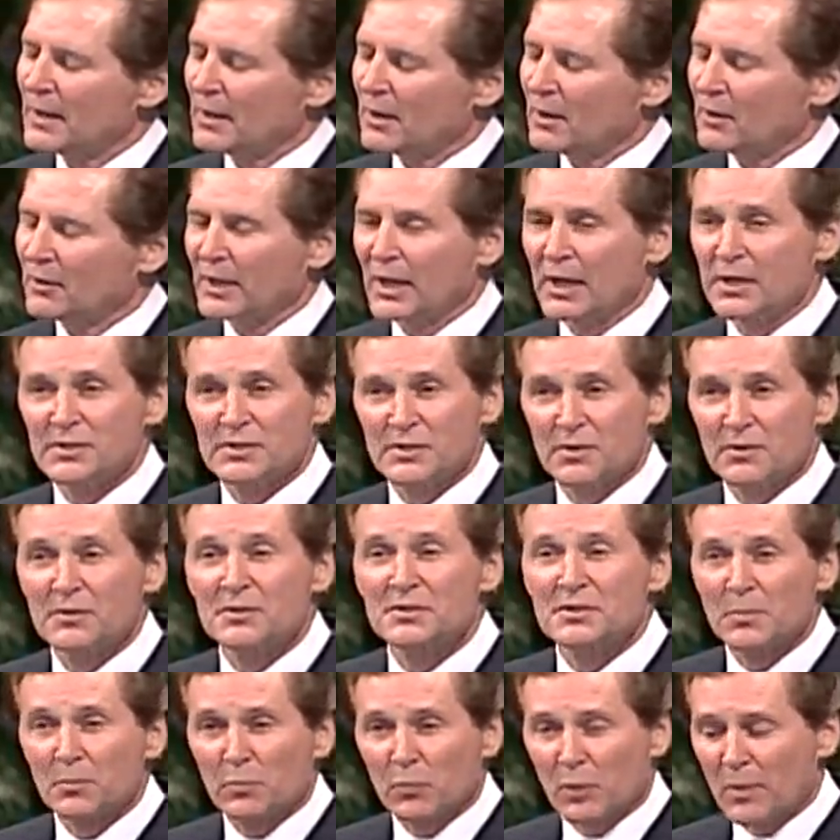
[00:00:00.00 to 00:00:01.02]
Okay, so there's
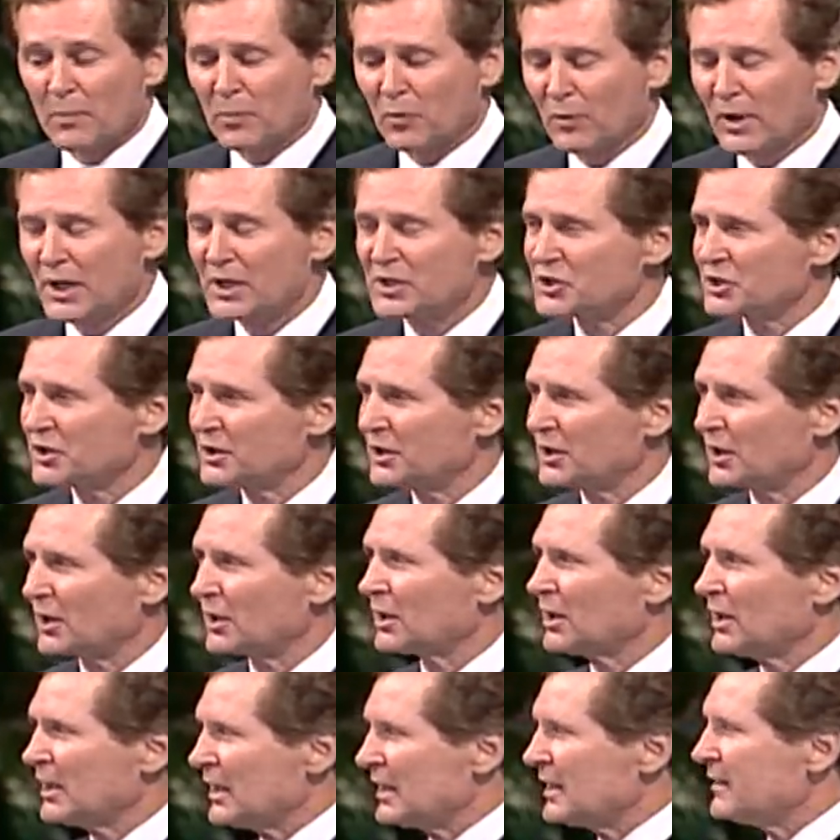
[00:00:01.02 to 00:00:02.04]
some preparation here.
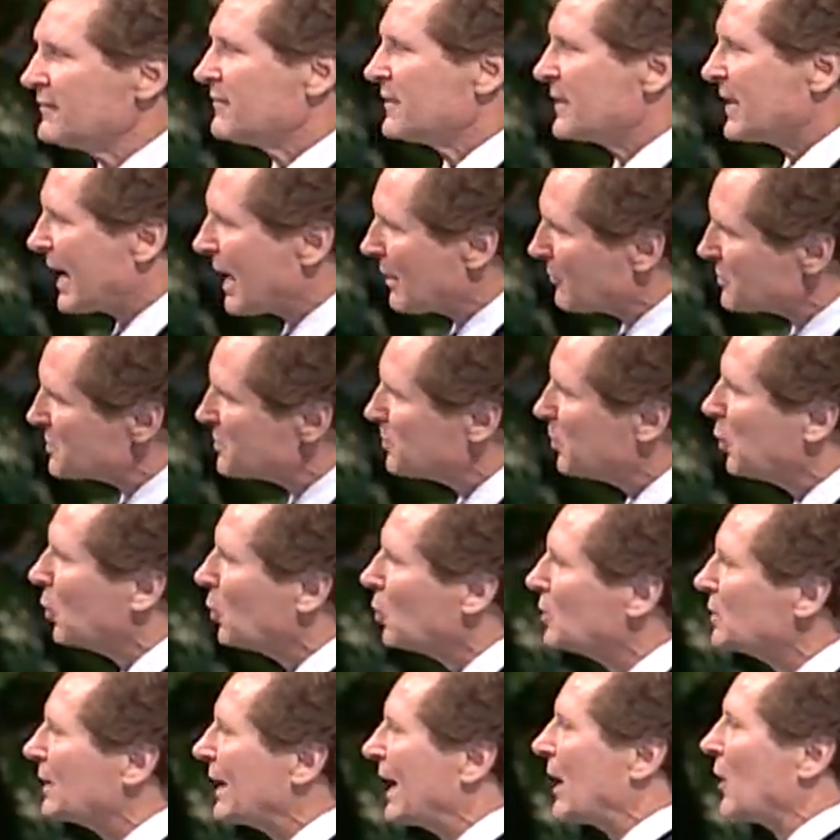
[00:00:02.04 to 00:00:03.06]
Even that was
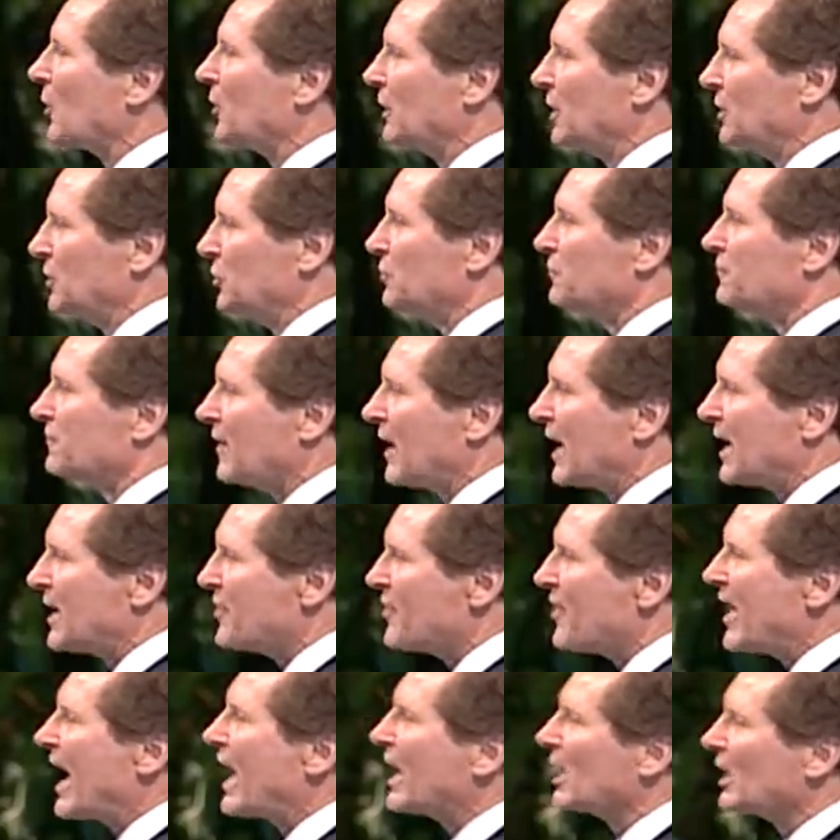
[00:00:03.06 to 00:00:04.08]
pulled out, and you find
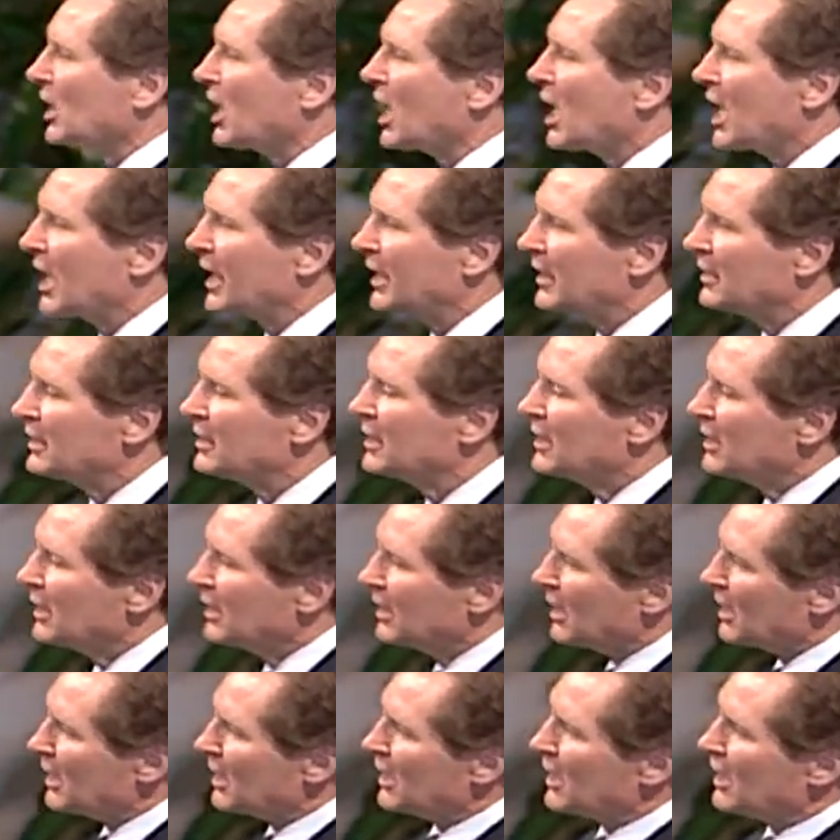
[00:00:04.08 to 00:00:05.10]
that line
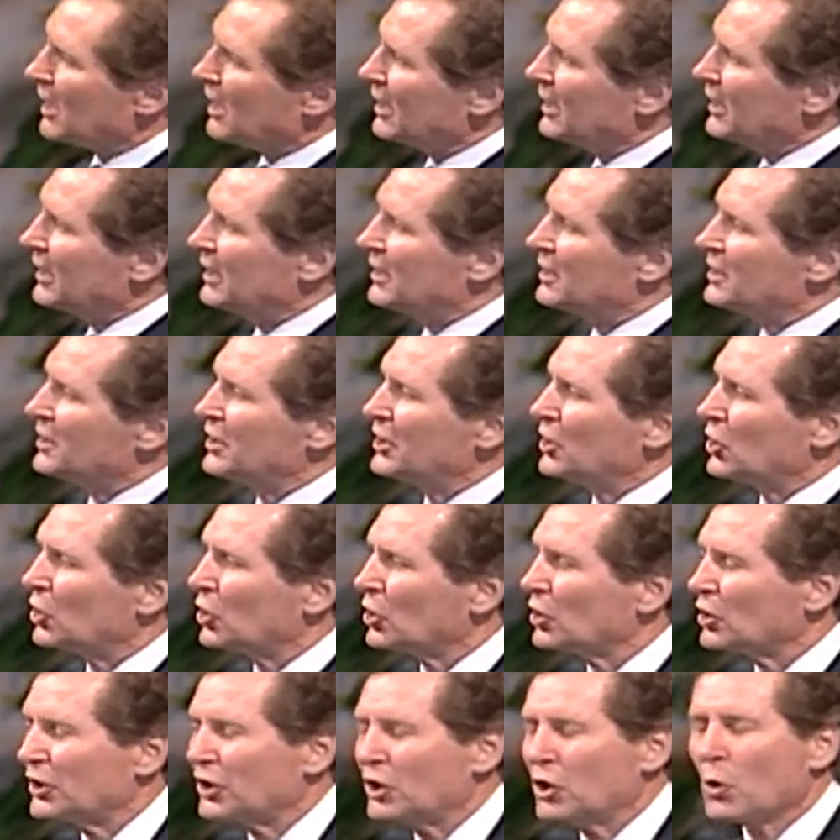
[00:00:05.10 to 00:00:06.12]
in the
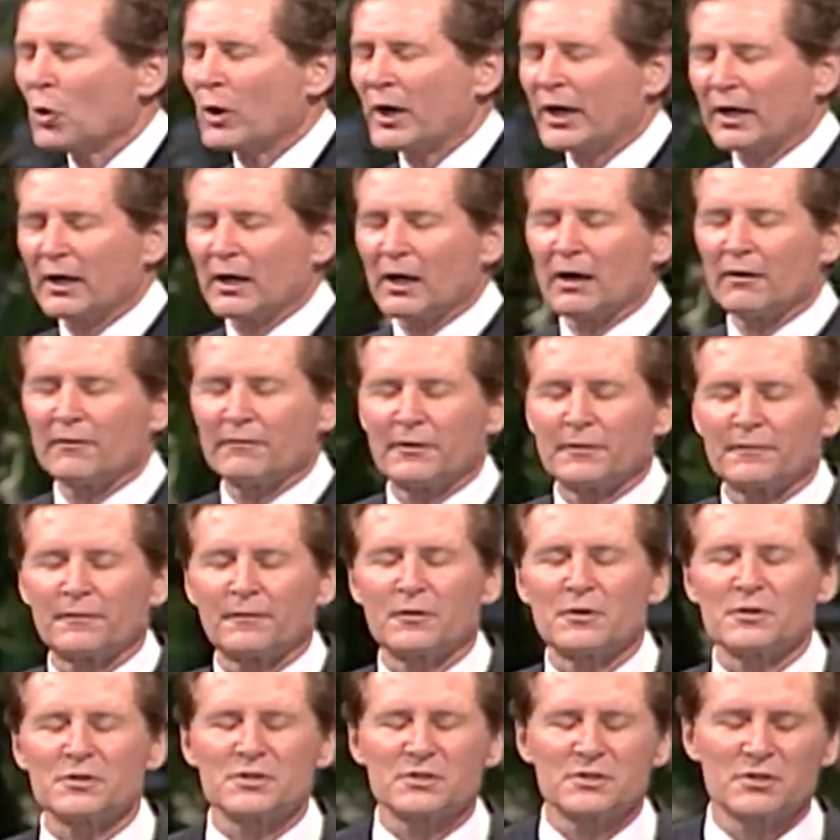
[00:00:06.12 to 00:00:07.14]
early going of the
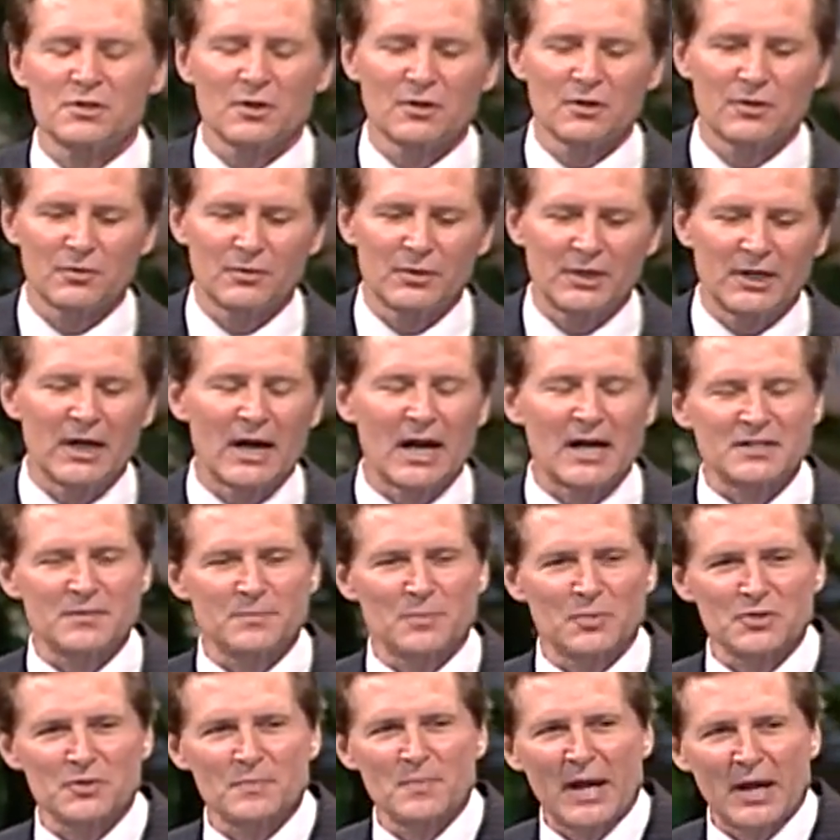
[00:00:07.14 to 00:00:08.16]
first three
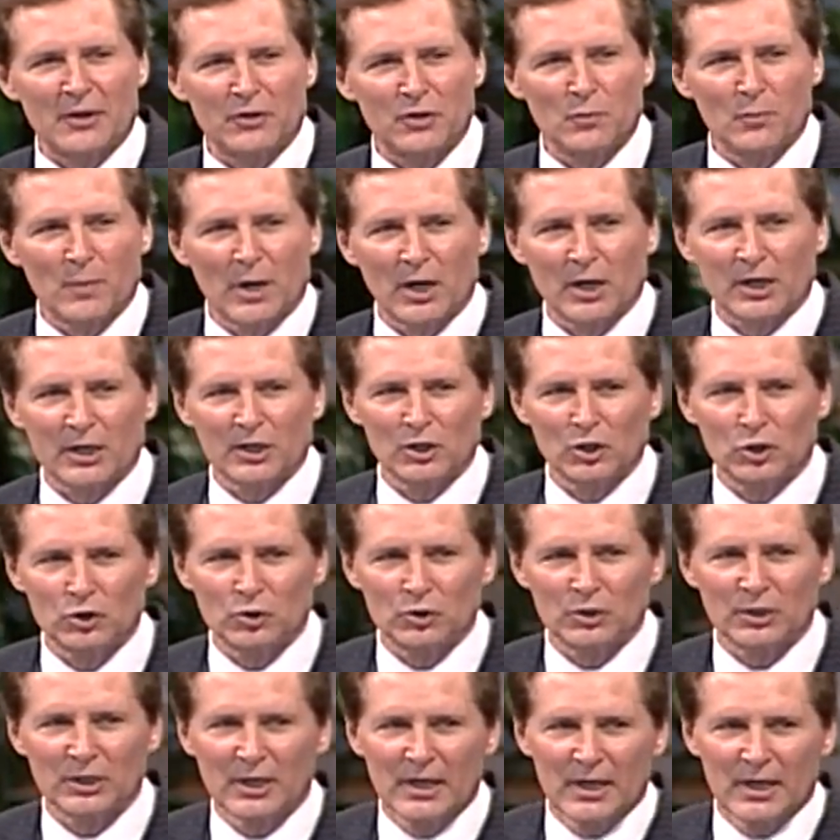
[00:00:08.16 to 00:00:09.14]
Gospels, Matthew, Mark, and Luke.